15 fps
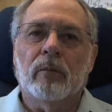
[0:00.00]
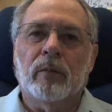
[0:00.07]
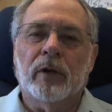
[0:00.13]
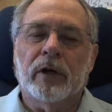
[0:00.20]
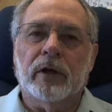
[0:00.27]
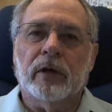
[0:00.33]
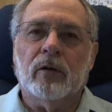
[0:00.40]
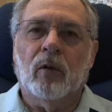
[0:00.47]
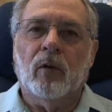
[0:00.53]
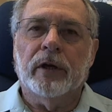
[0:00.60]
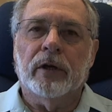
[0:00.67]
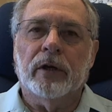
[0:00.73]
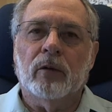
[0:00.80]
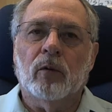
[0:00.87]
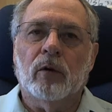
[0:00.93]
being
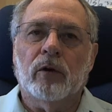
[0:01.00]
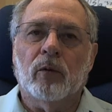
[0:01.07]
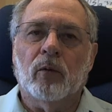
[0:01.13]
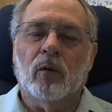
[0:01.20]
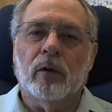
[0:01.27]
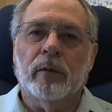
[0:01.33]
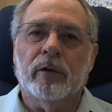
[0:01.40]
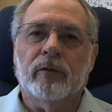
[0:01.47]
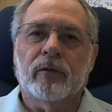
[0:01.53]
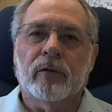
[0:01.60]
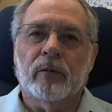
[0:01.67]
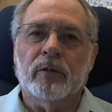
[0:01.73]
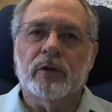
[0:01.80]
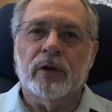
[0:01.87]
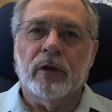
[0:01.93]
acquainted with a woman
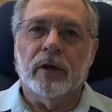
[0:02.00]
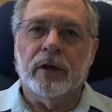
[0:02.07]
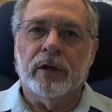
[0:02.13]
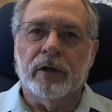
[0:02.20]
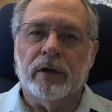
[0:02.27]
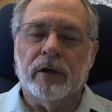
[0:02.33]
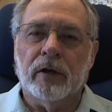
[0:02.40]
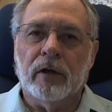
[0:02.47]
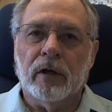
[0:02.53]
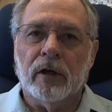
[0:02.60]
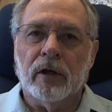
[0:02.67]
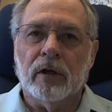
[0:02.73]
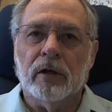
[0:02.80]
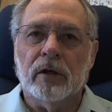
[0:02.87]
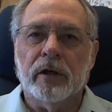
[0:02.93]
from China,
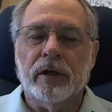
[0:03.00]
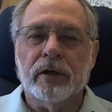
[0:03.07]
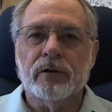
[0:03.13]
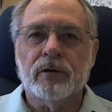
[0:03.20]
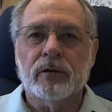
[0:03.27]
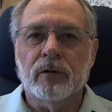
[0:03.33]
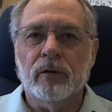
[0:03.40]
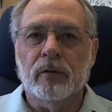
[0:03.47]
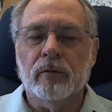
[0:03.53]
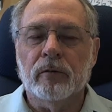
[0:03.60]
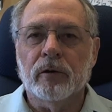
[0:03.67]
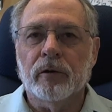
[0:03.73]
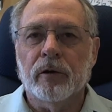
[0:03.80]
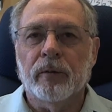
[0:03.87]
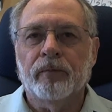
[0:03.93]
a
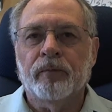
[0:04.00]
student,